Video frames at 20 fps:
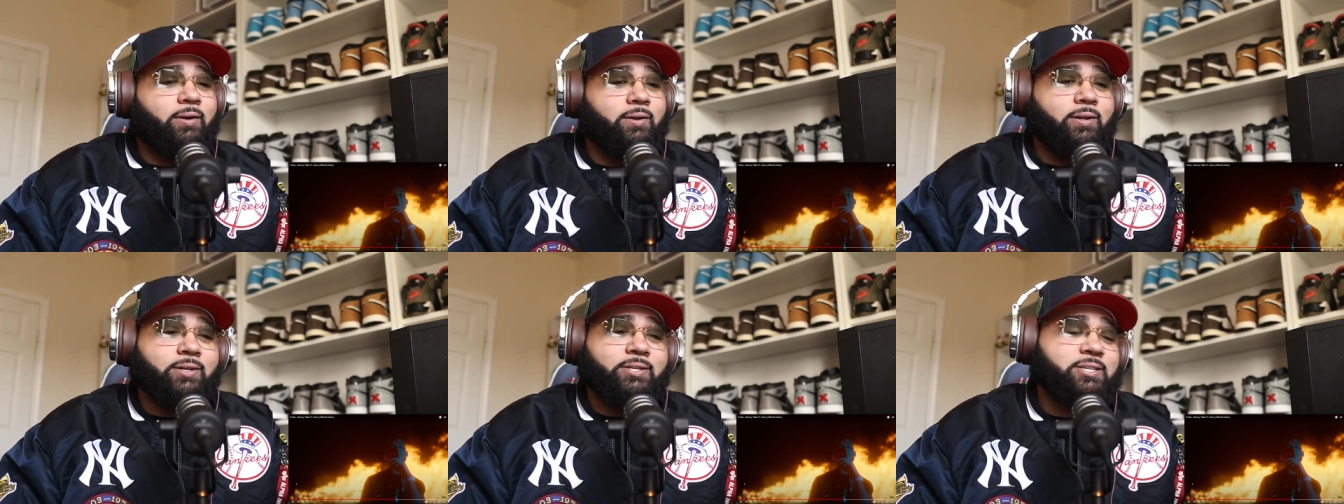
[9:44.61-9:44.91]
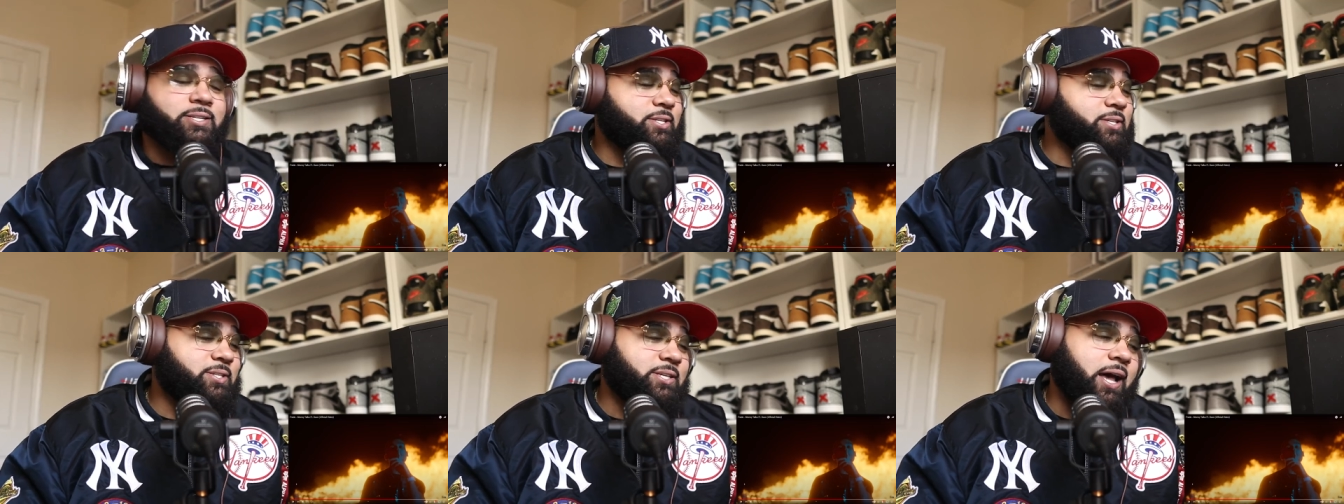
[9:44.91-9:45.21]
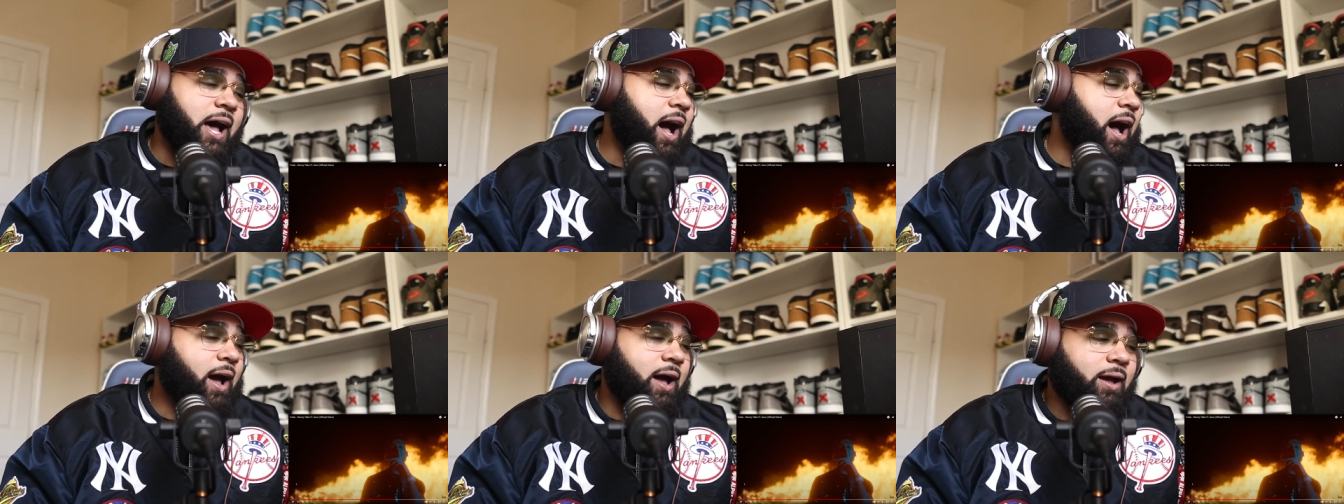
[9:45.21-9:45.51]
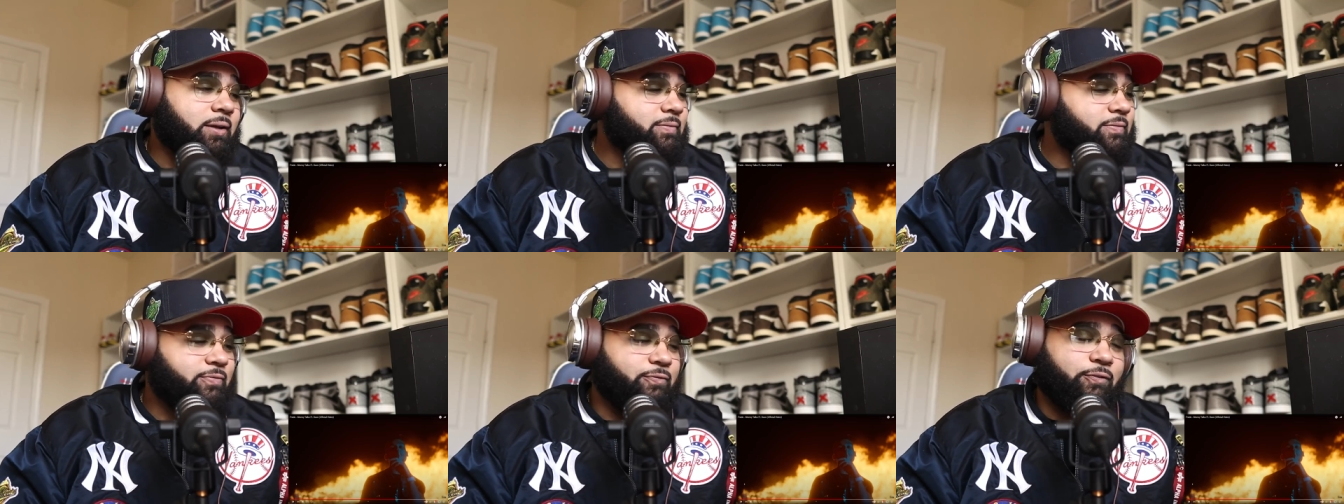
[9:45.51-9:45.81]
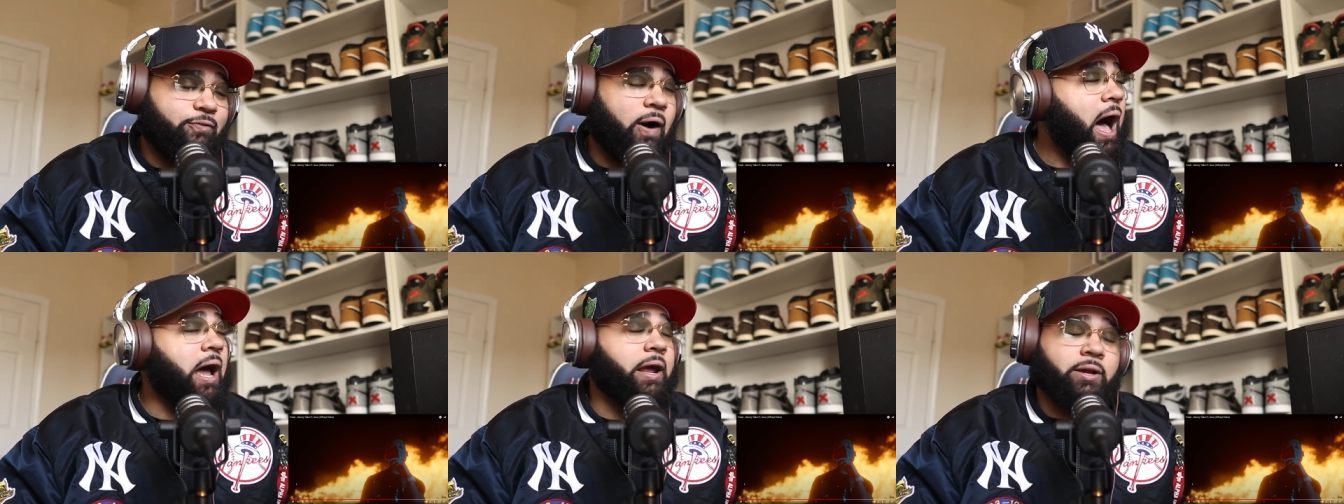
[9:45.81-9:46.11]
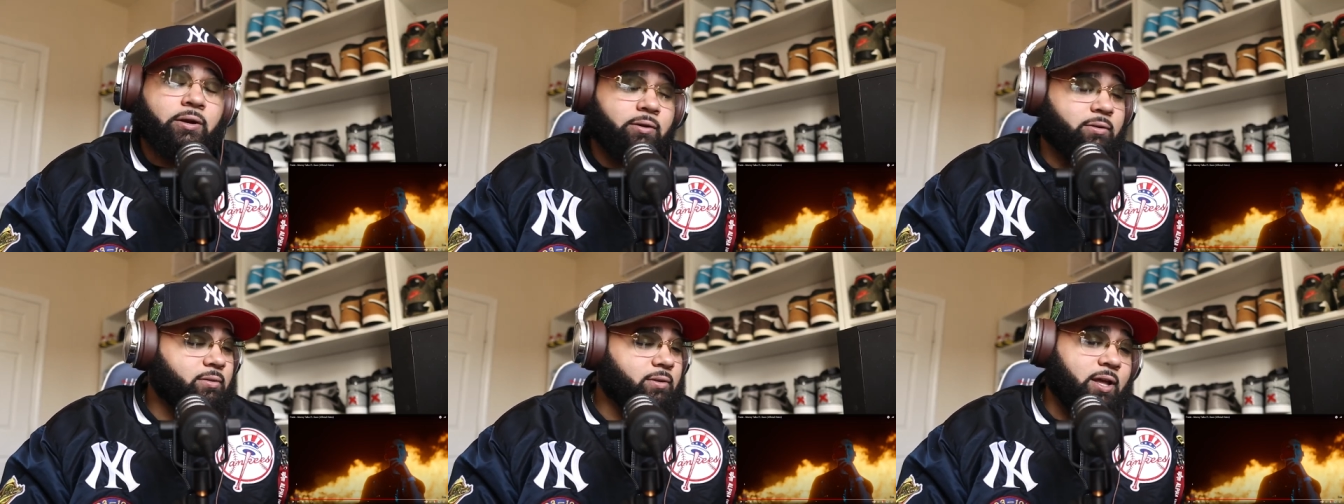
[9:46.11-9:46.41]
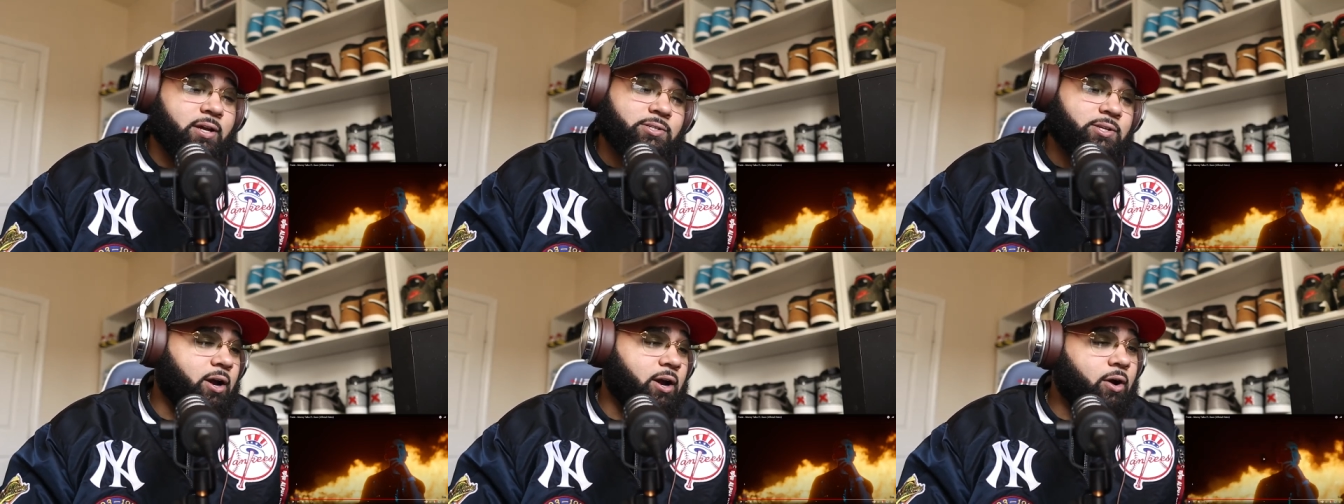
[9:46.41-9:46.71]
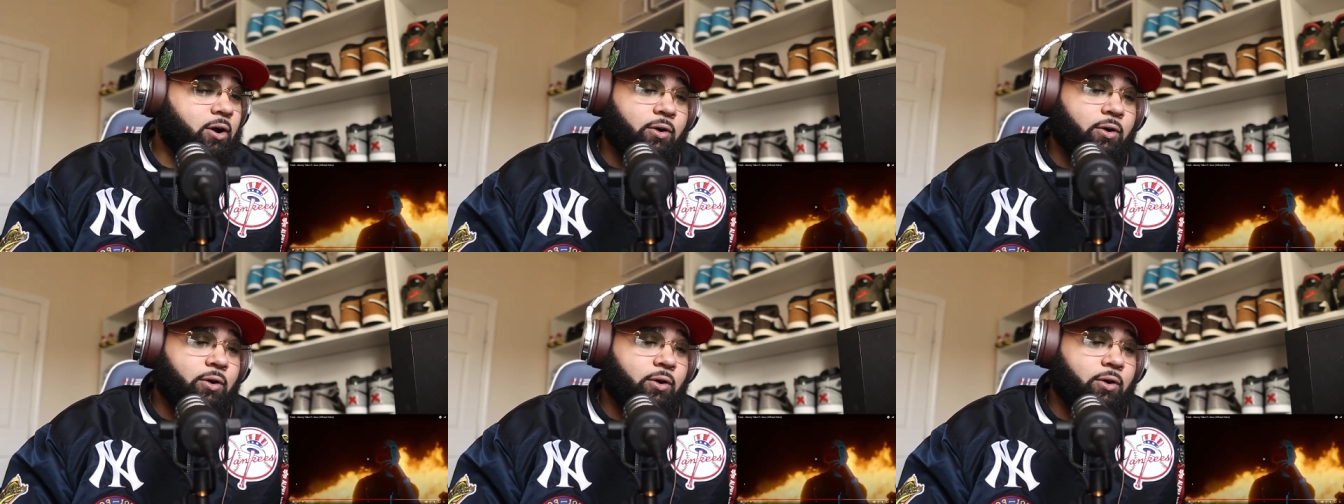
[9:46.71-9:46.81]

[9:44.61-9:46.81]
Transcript: This is Za. Uh, fire. Let's go.